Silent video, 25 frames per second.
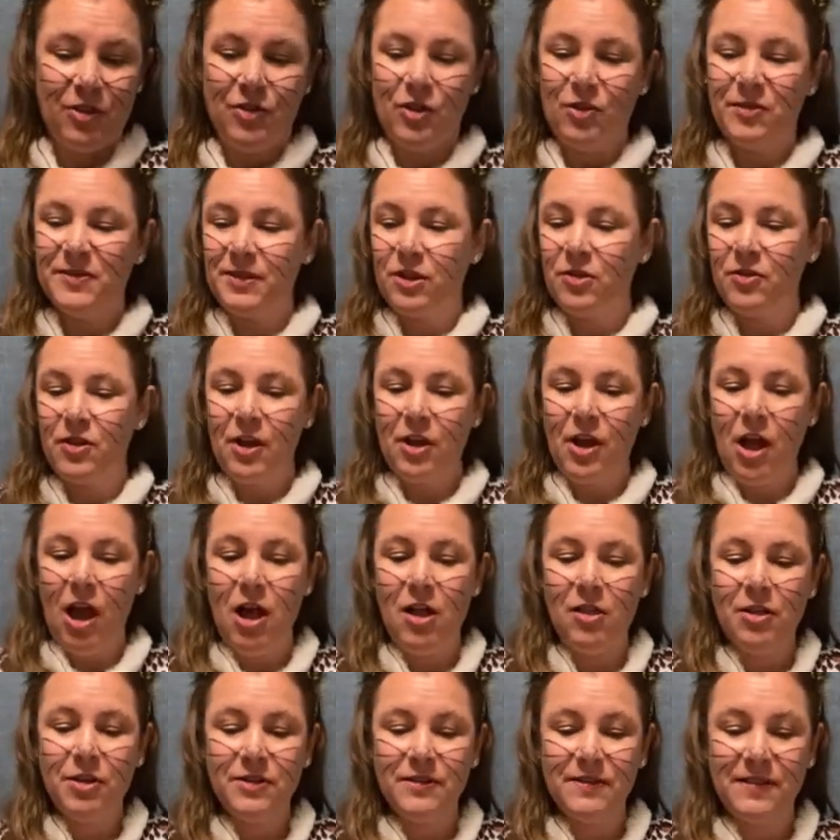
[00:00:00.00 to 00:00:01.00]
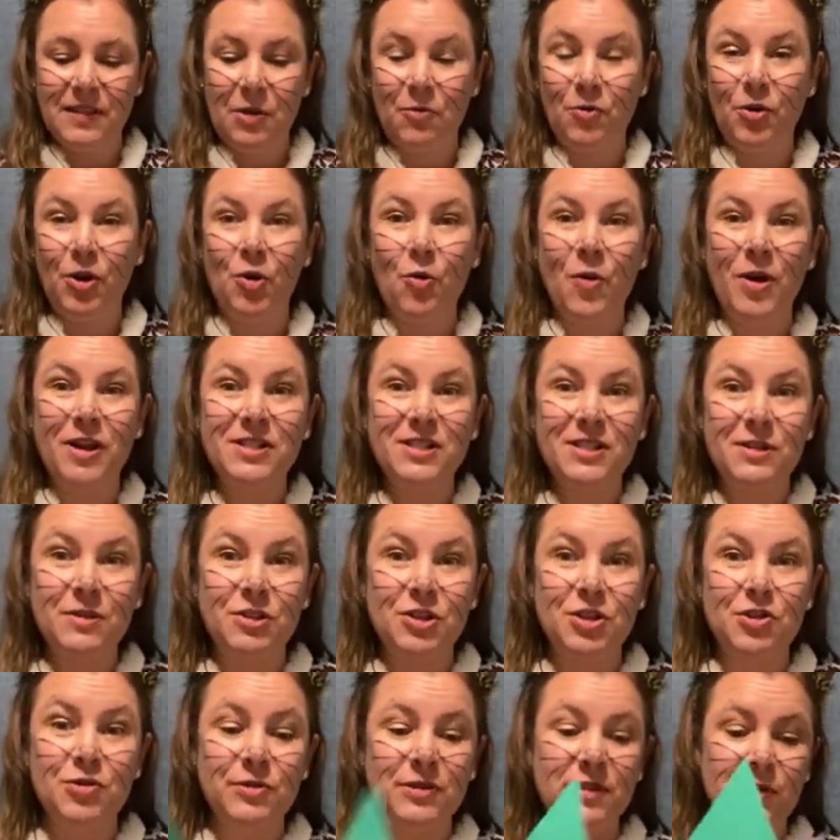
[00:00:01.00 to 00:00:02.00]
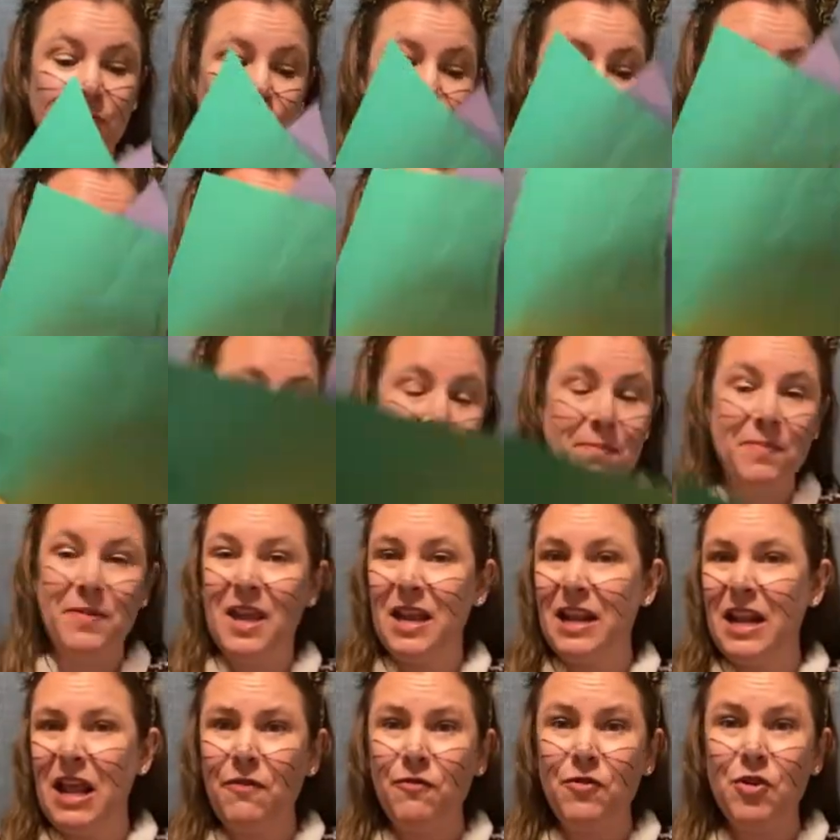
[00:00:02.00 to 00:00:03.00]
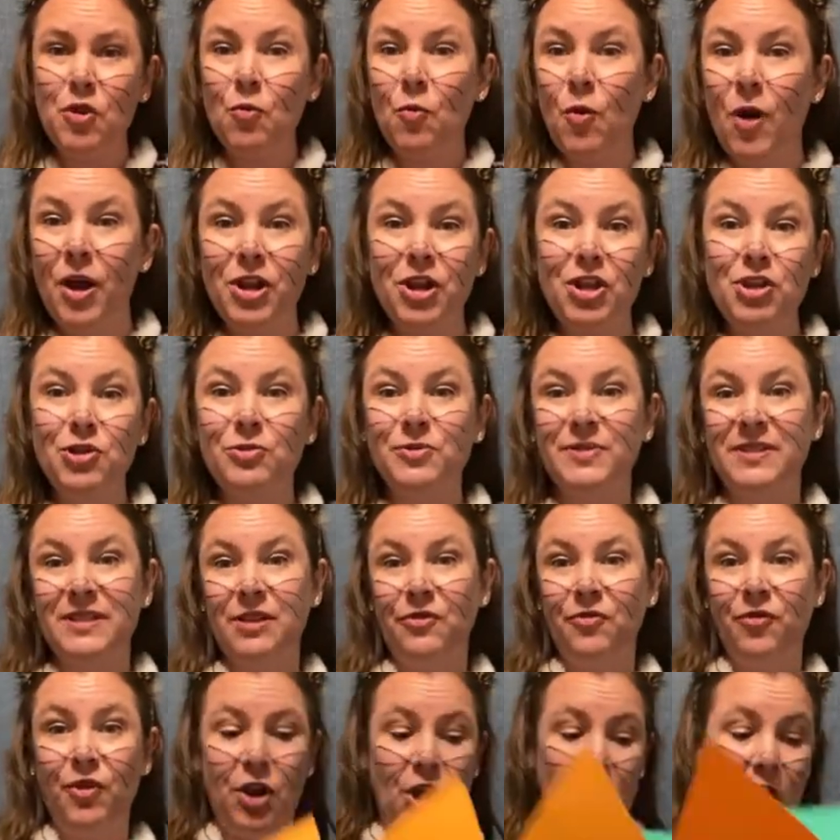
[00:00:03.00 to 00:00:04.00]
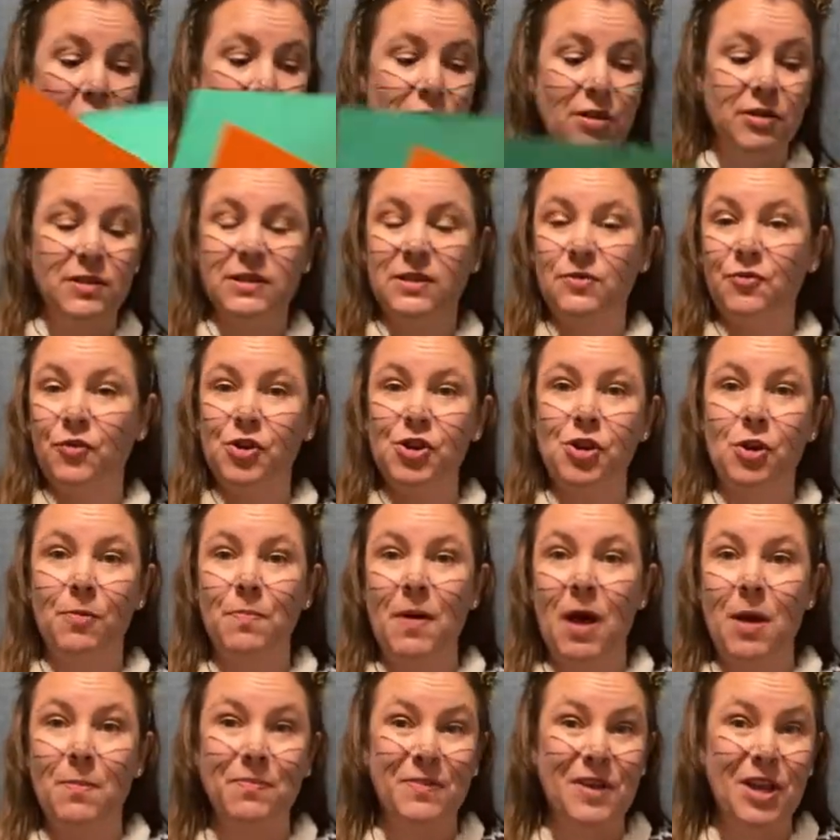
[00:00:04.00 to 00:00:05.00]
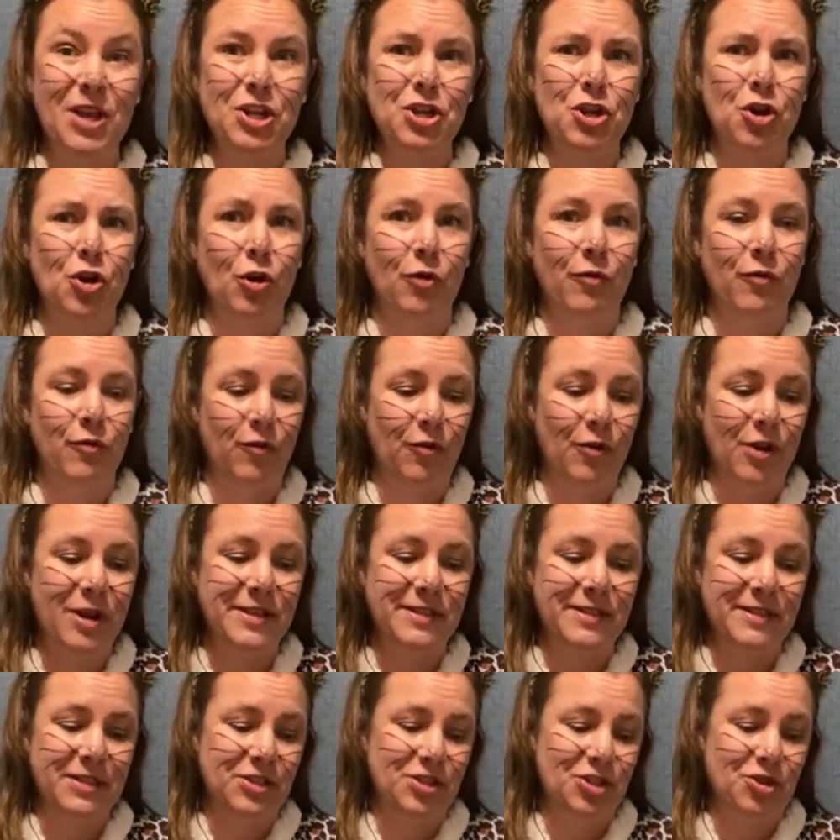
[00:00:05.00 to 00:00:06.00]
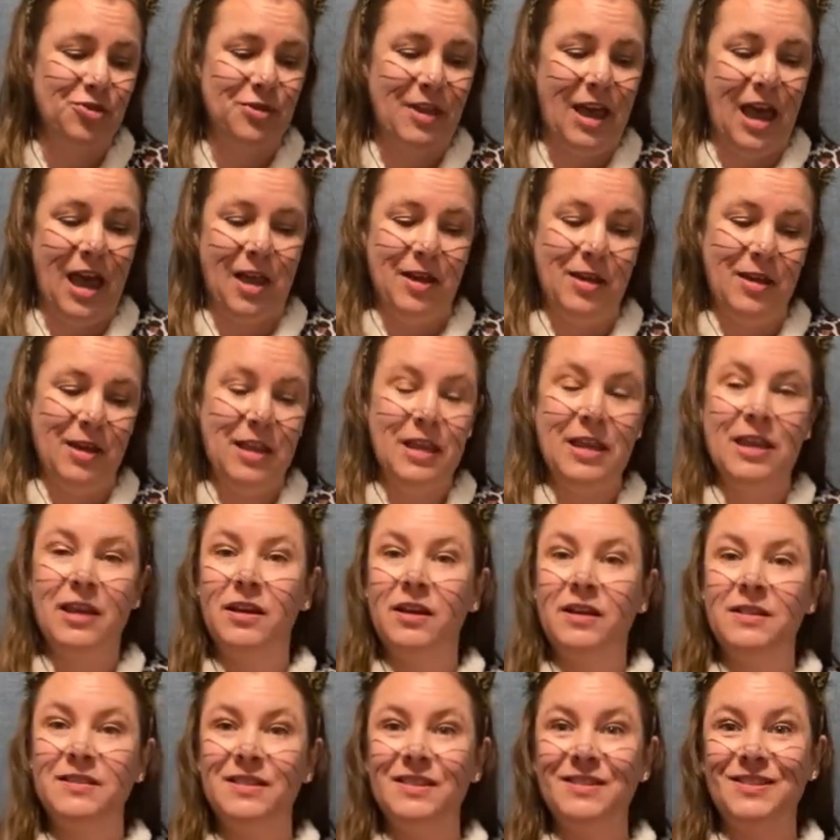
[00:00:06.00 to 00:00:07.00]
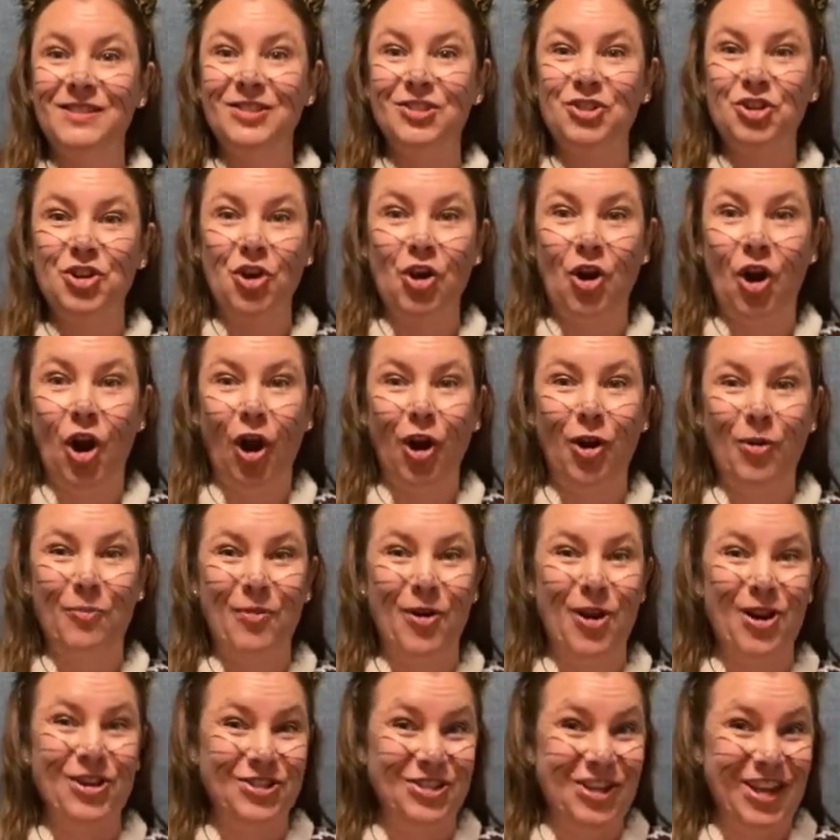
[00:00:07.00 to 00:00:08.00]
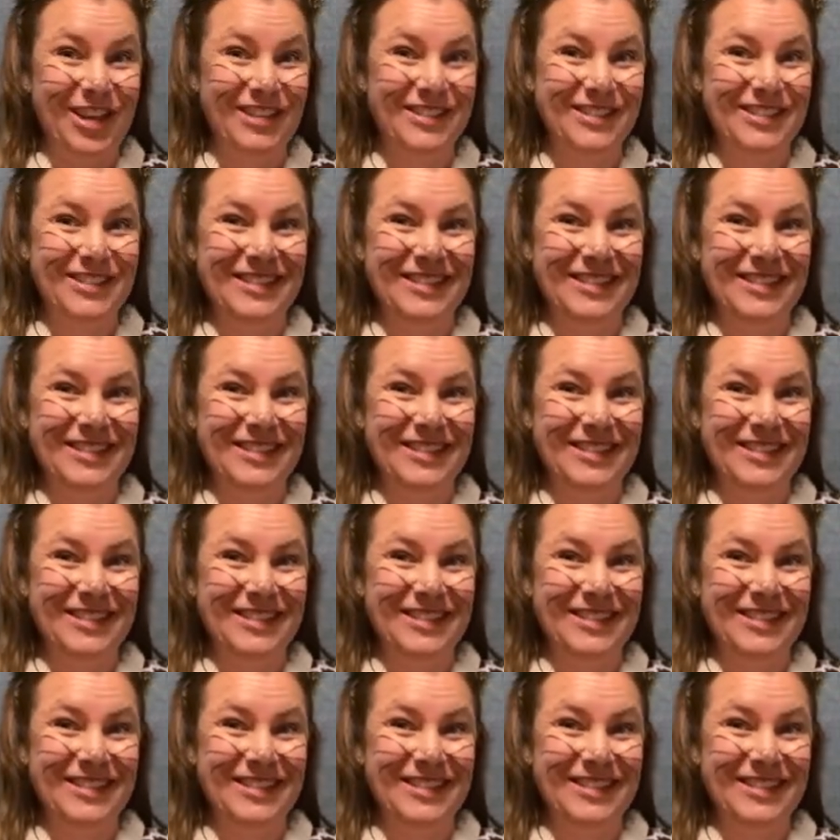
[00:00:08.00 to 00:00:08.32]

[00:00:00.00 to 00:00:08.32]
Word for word: These are the colors that we're going to use for our pumpkin. If you want to use different colors for your pumpkin, you're free to do that because this is your art project.